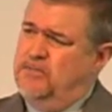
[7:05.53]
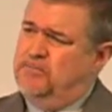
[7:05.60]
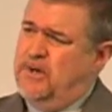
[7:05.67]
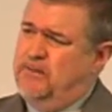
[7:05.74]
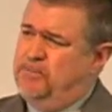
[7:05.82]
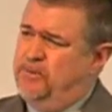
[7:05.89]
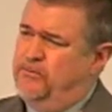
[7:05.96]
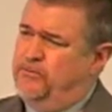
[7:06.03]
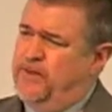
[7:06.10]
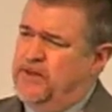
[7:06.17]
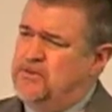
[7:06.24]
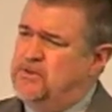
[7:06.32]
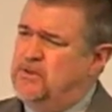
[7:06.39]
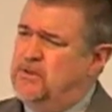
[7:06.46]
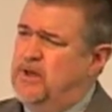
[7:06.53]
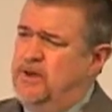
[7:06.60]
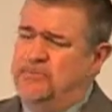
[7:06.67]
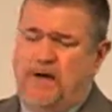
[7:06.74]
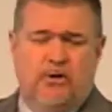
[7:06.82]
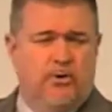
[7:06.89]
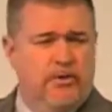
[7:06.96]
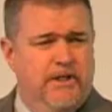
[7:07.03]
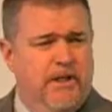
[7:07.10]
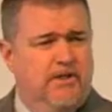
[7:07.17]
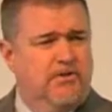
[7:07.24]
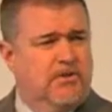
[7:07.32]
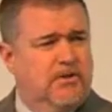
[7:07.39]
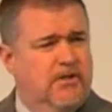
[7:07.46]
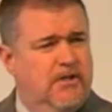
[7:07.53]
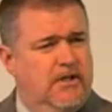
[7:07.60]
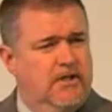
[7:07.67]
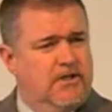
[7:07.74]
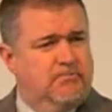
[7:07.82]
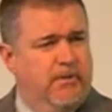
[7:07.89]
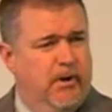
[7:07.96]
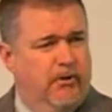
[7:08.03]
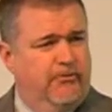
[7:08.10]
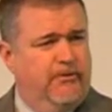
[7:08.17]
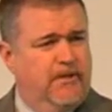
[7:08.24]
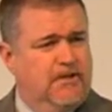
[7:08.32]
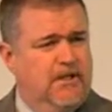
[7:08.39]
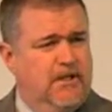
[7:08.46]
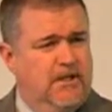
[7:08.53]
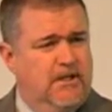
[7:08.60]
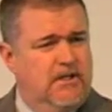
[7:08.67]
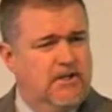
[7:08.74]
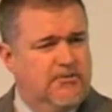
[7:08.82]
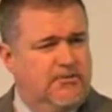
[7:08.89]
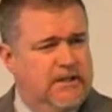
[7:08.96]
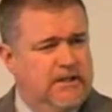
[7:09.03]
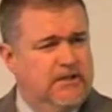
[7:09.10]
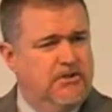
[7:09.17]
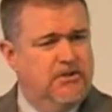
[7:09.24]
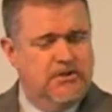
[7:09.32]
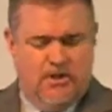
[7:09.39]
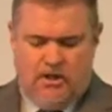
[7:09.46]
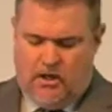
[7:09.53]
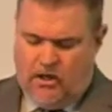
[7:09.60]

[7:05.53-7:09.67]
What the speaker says: my perfection, my creation is perfect. It is finished.